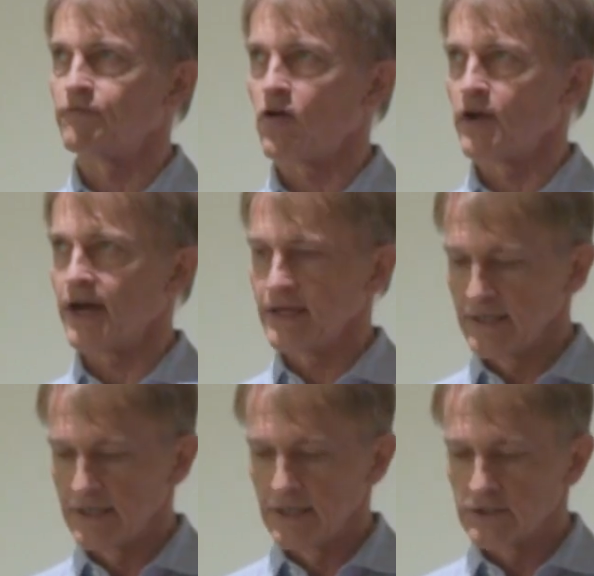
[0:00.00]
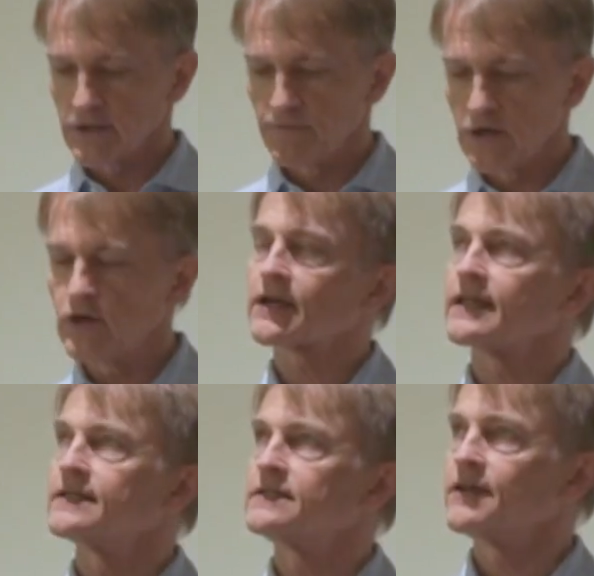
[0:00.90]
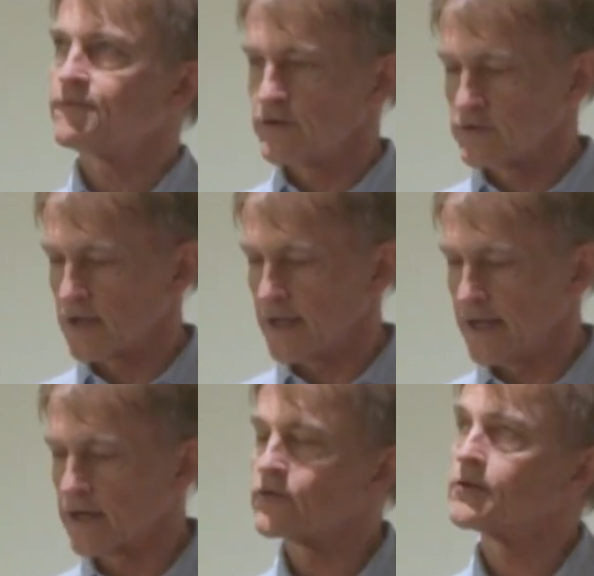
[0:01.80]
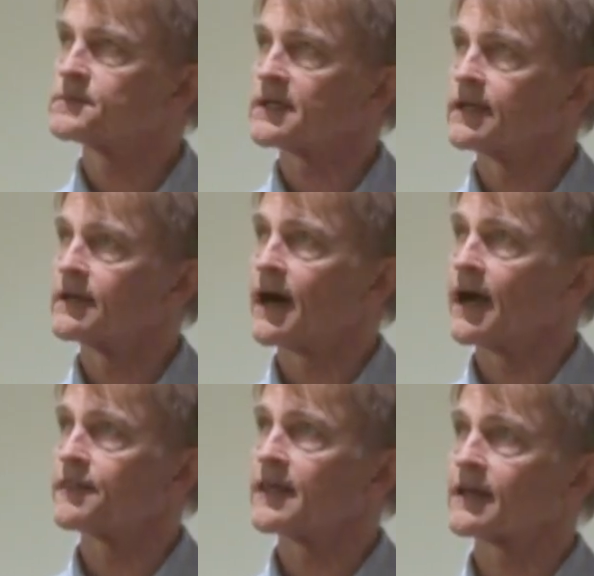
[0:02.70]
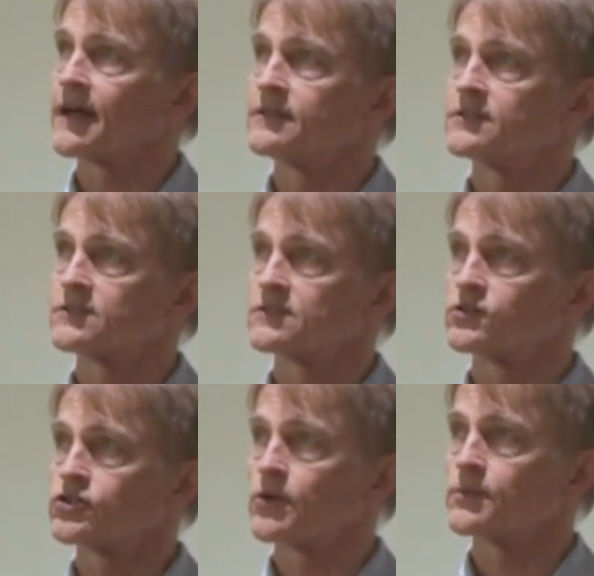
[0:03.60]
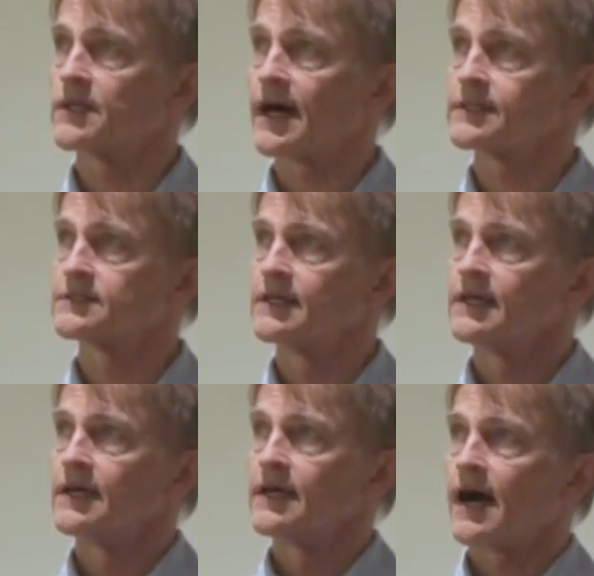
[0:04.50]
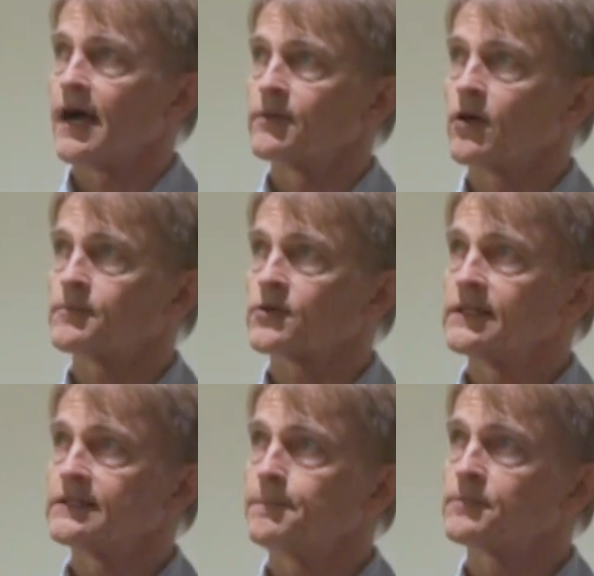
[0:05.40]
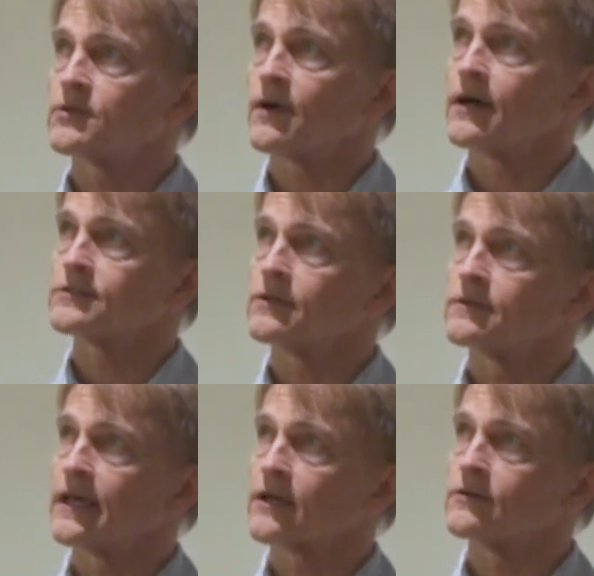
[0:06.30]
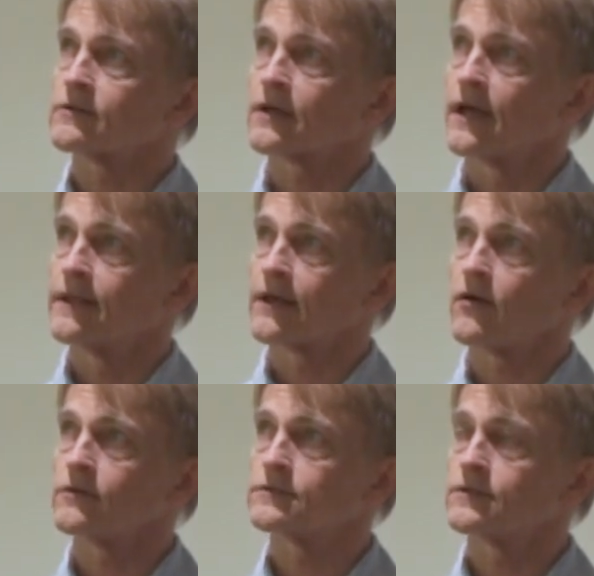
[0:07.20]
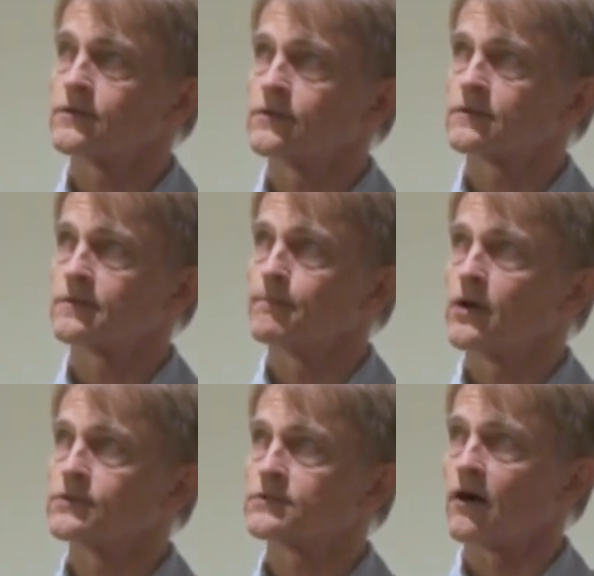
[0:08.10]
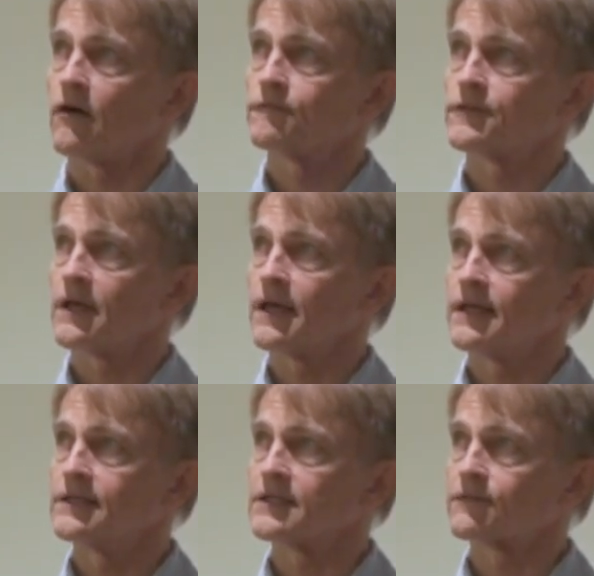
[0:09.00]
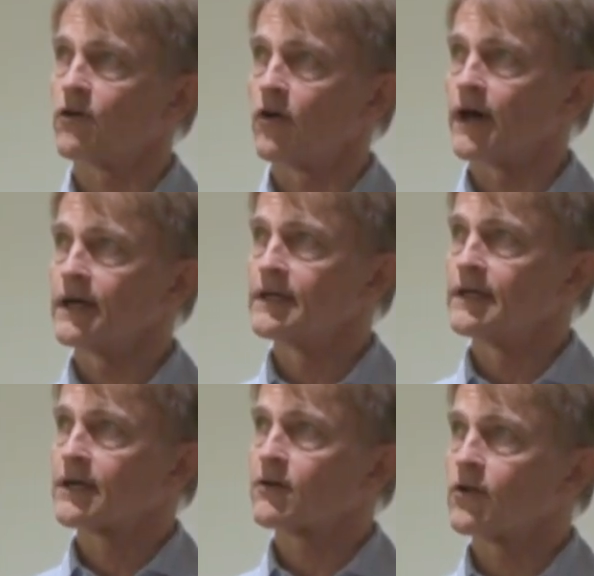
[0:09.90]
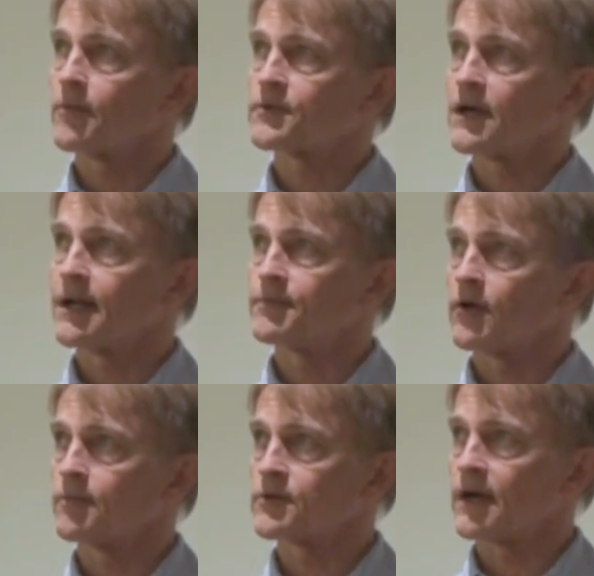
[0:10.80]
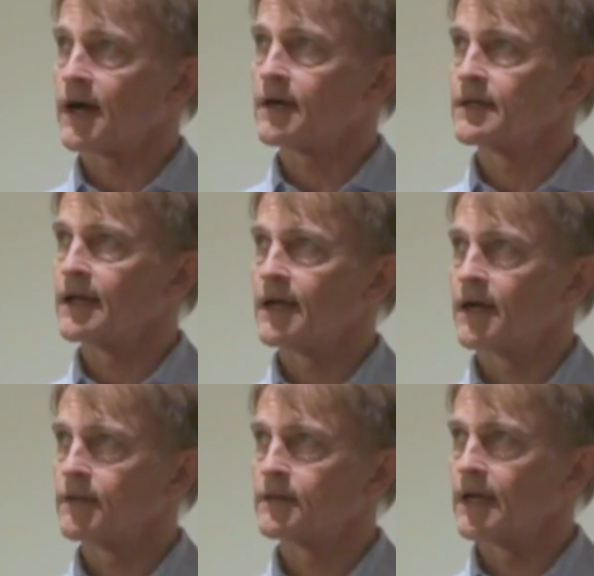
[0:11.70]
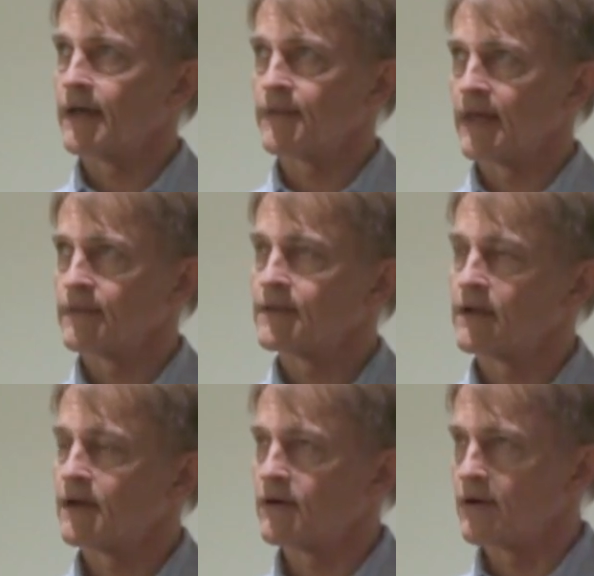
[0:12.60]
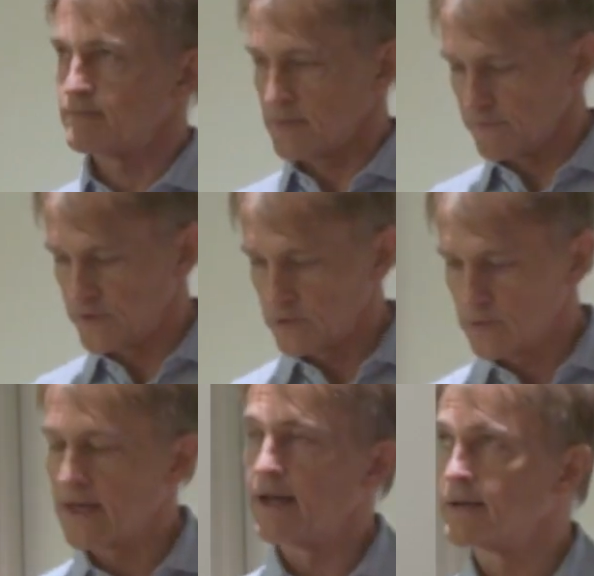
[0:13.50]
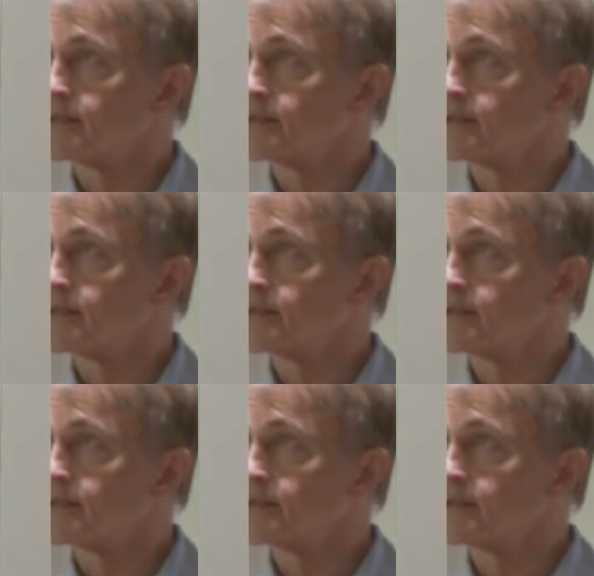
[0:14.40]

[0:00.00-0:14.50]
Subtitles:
the fauna. So if you look at the different groups, I think I just showed that Hymenoptera and Diptera, so they constitute most of the insect fauna. Coleoptera, Lepidoptera, and then a few,